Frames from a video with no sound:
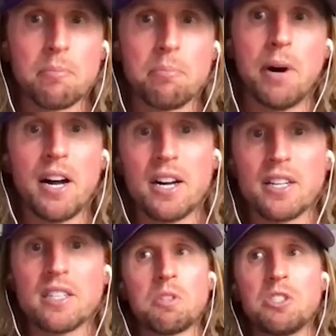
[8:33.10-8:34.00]

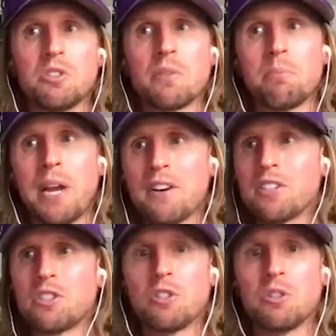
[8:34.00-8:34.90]
But when you compare
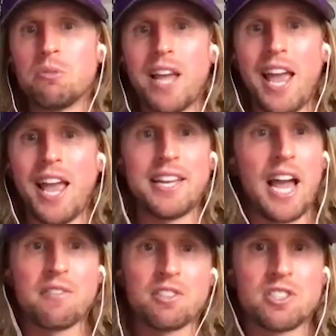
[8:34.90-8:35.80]
it to any
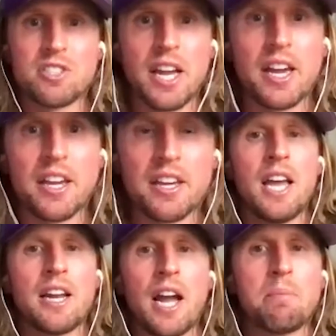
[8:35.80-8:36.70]
average day,
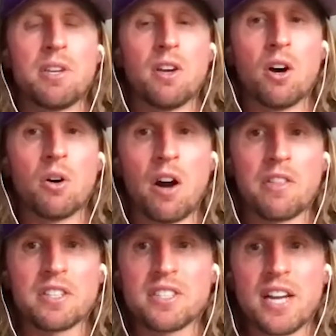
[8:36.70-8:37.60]
an IPO on
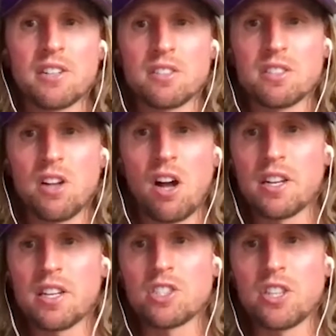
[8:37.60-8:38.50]
the standard stock
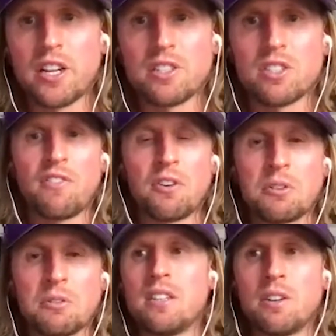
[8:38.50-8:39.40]
exchange
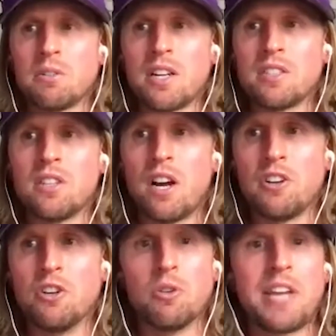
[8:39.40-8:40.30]
for, a
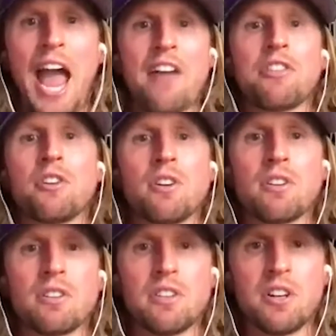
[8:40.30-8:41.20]
new catheter,
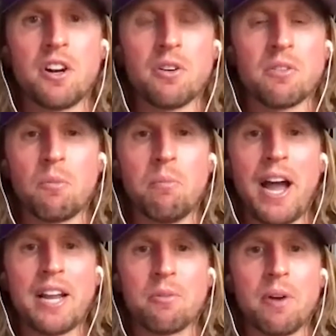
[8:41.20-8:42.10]

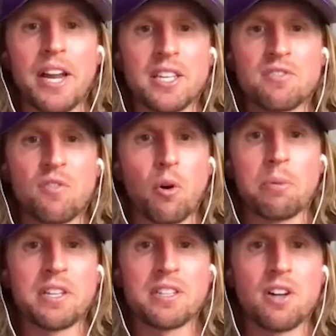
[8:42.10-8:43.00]
might raise $4
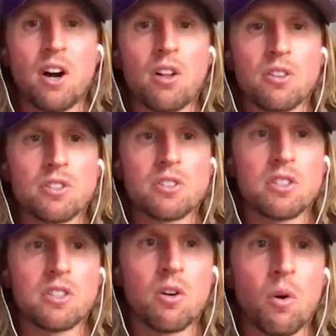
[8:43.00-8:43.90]
billion,
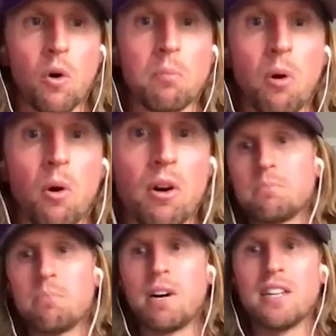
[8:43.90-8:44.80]
or more.
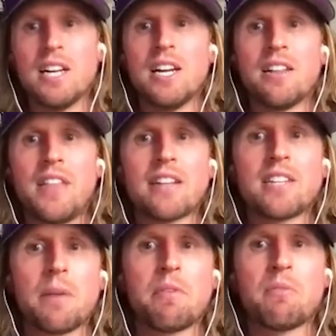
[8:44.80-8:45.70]
But that
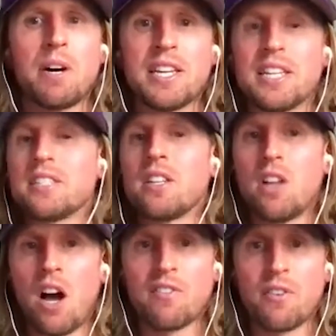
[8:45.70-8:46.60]
type of money is a
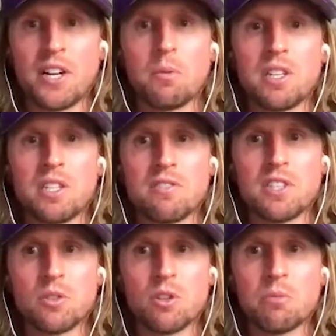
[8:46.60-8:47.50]
lot for any one
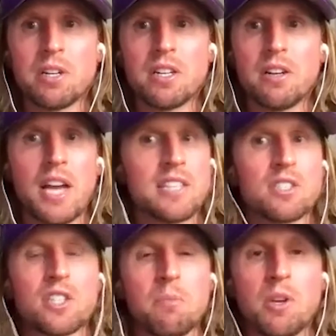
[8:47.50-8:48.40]
individual, but as a
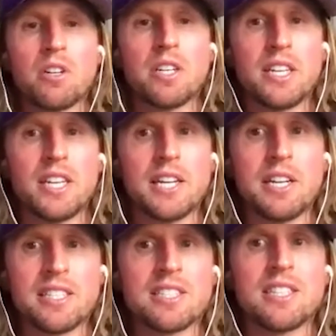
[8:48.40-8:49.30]
community, it
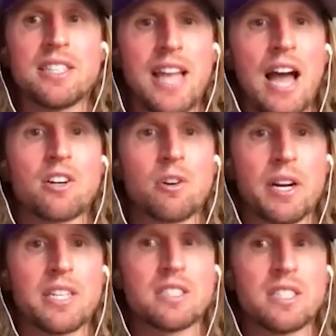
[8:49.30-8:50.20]
isn't that
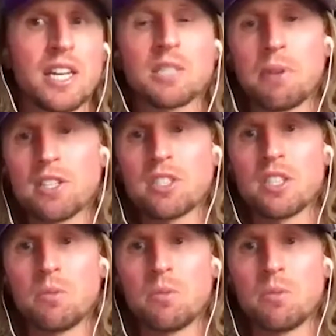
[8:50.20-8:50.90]
crazy, especially